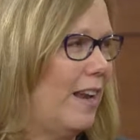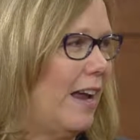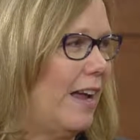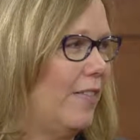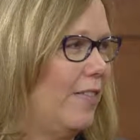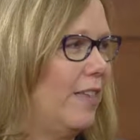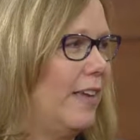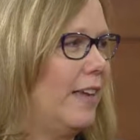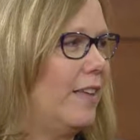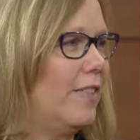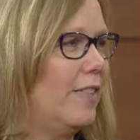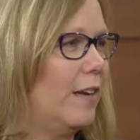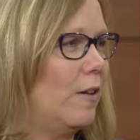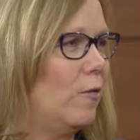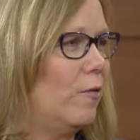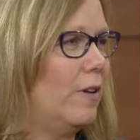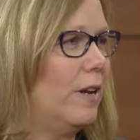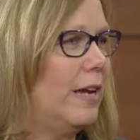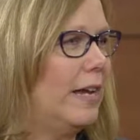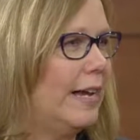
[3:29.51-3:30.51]
I think that
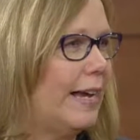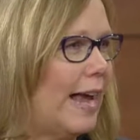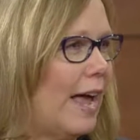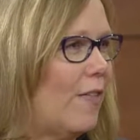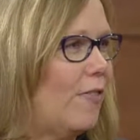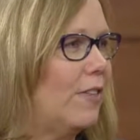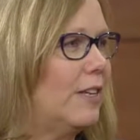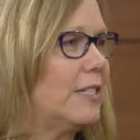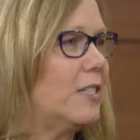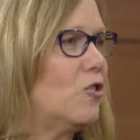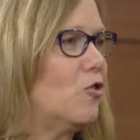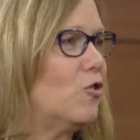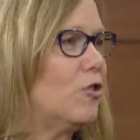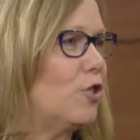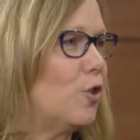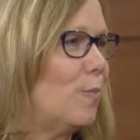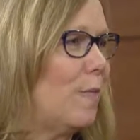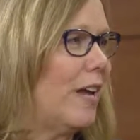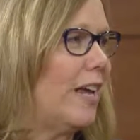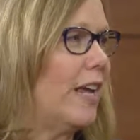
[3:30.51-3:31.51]
Catholic schools are
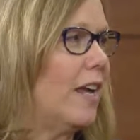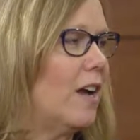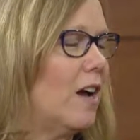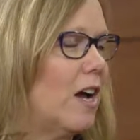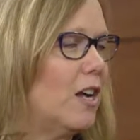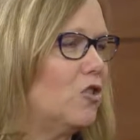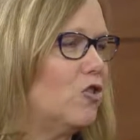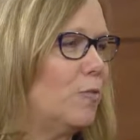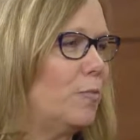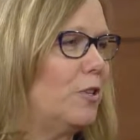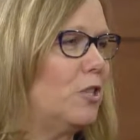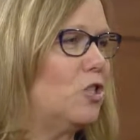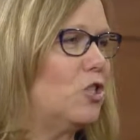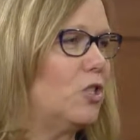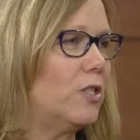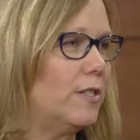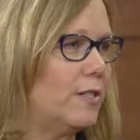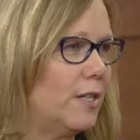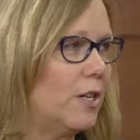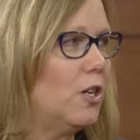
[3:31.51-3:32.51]
making
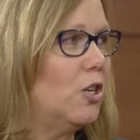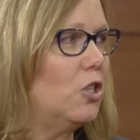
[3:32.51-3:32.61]
contributions